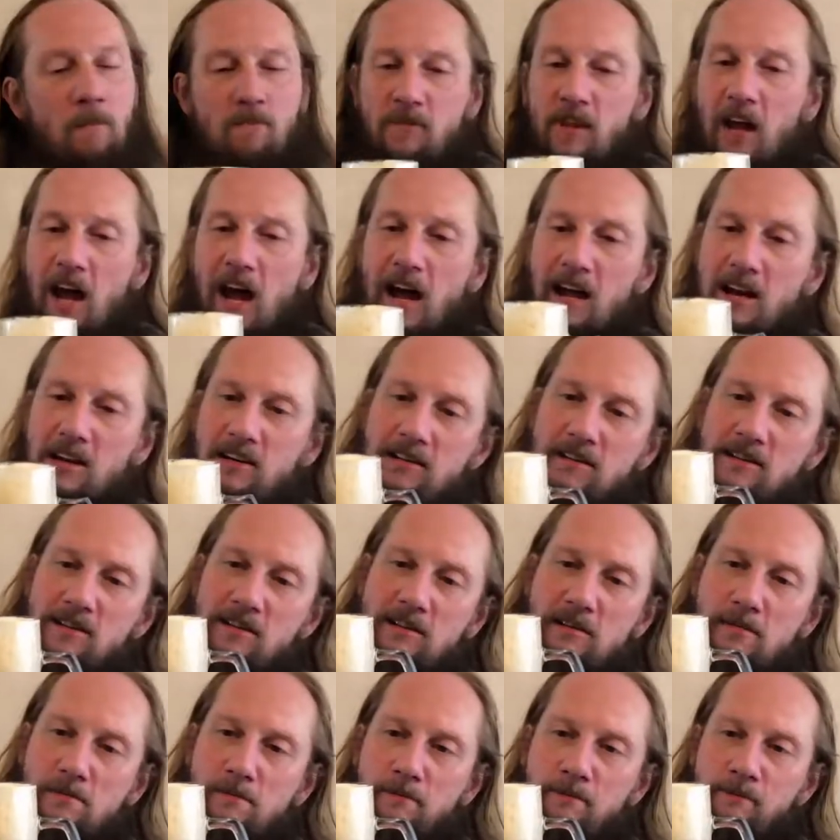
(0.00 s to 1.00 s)
And
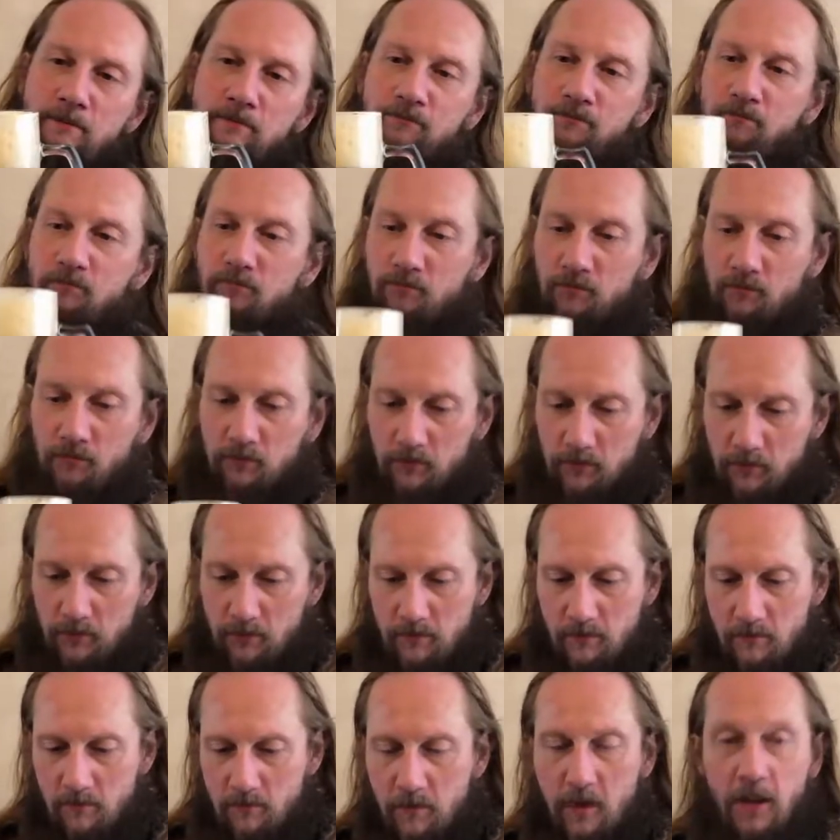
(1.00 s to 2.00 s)

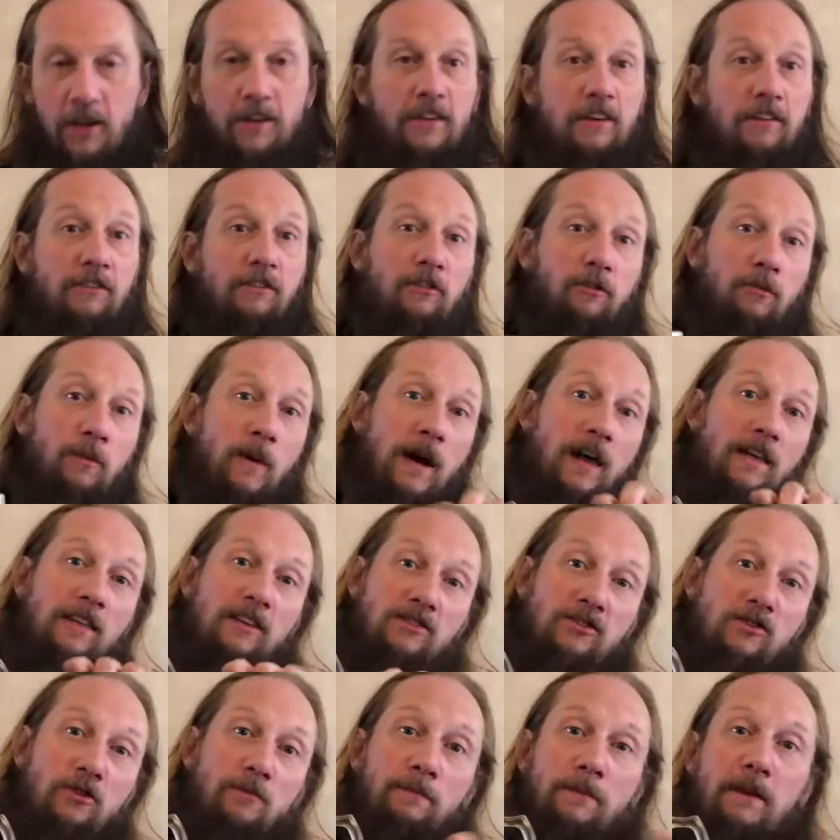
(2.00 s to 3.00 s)
this is where there
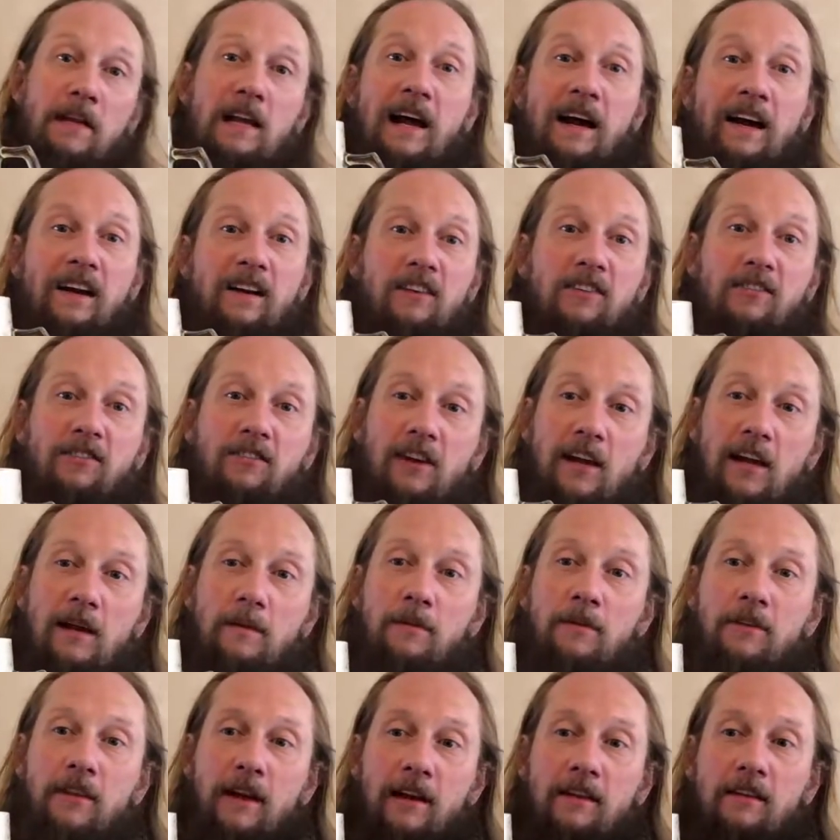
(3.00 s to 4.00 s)
should be like a
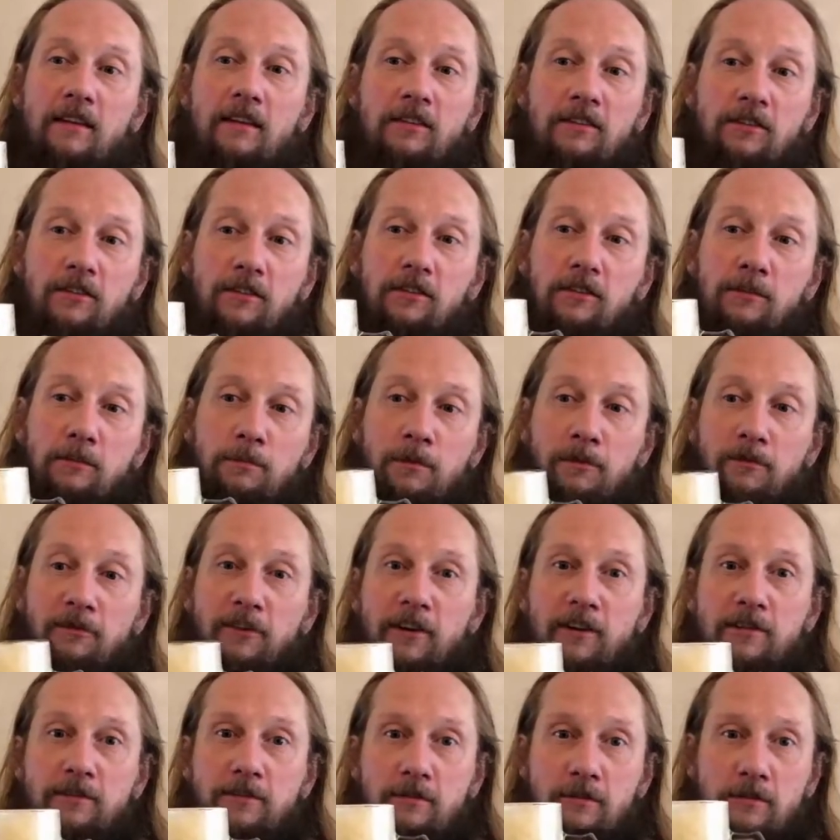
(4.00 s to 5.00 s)
disclaimer that this is a
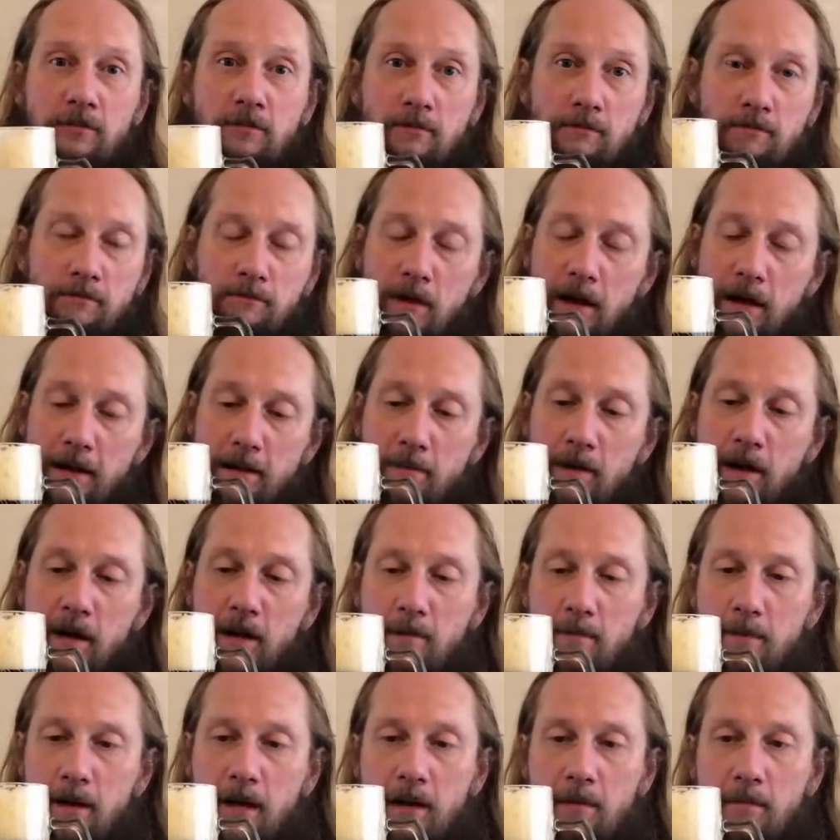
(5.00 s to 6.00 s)
professional blah blah
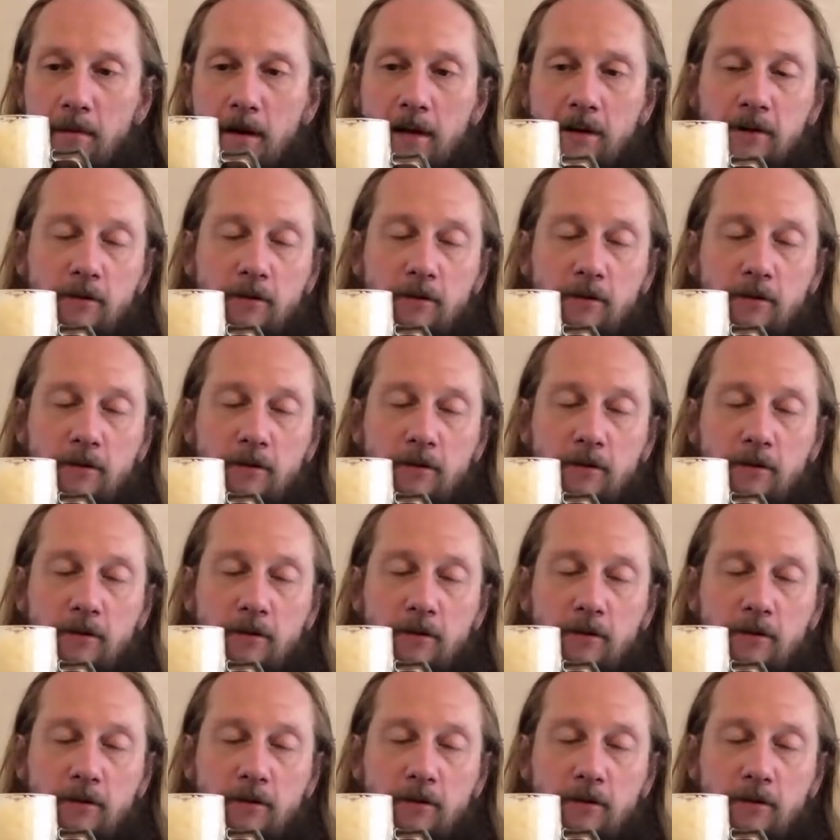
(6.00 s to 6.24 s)
blah blah.